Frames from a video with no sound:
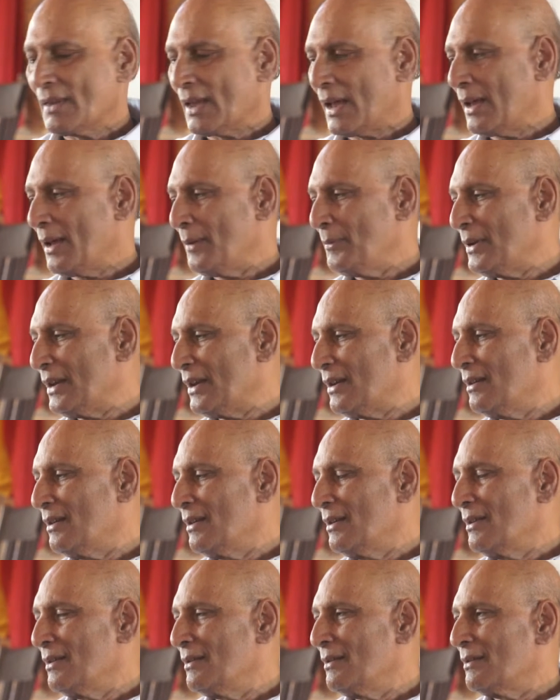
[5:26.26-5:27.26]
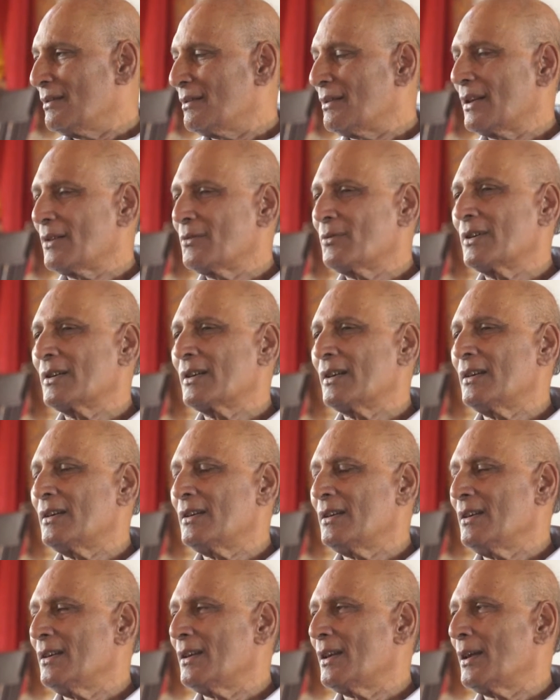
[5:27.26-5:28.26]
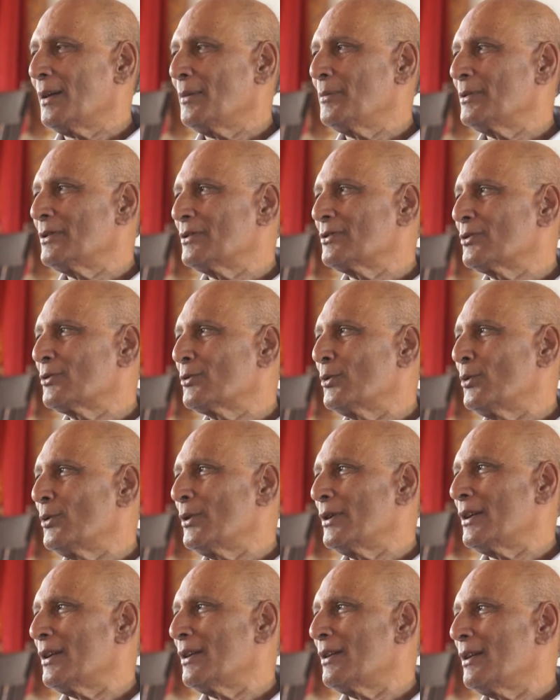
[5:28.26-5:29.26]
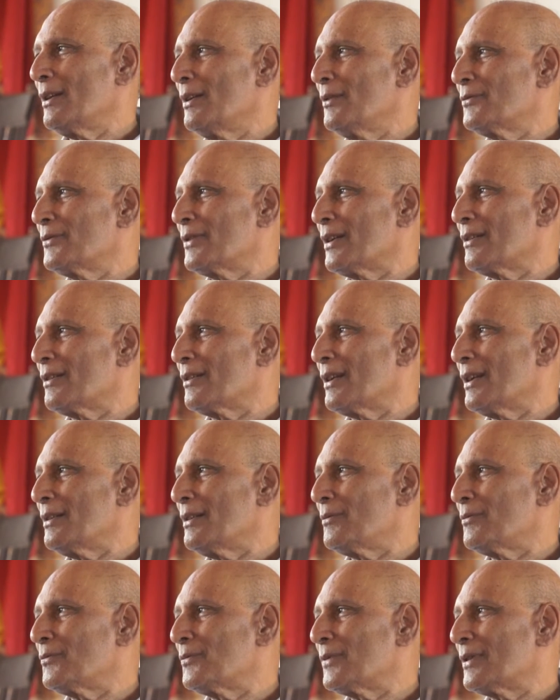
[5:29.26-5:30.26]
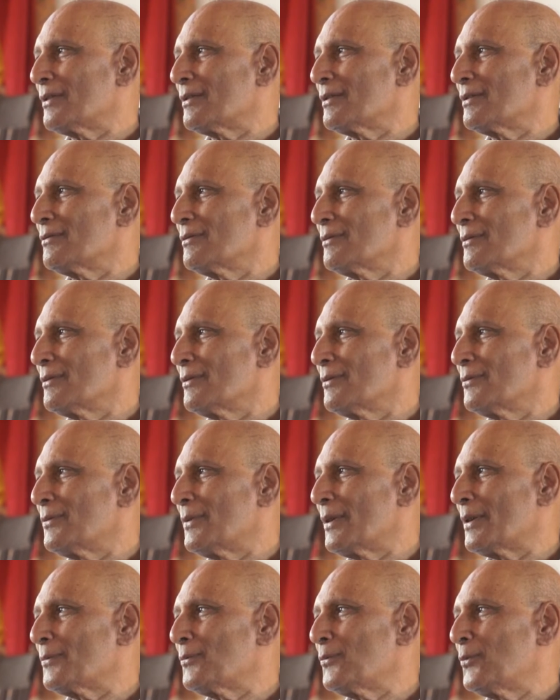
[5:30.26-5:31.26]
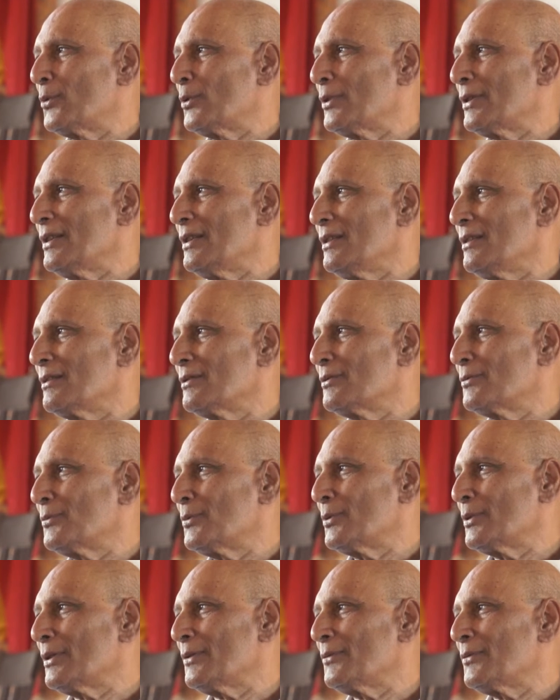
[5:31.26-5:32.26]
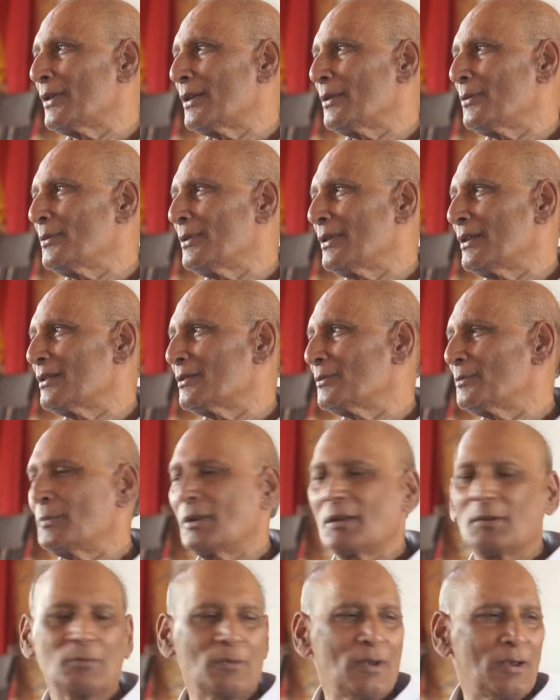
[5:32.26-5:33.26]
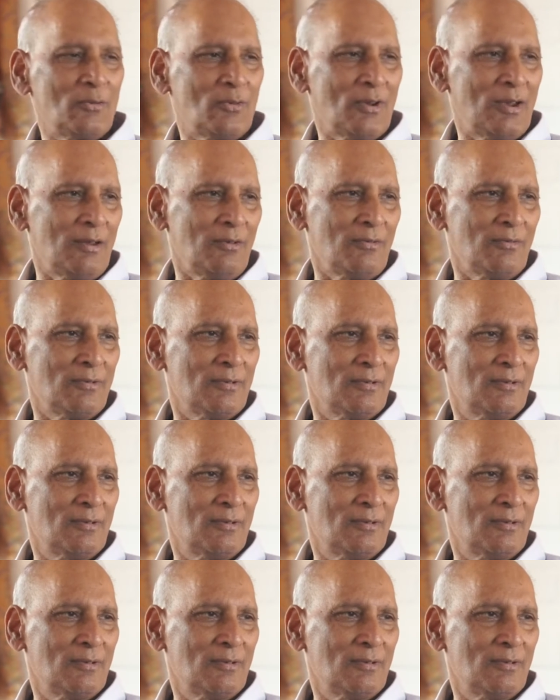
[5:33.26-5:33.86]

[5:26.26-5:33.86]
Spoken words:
I have been, like what I did, I have been scolded left and right for 40 years, 45 years by my wife.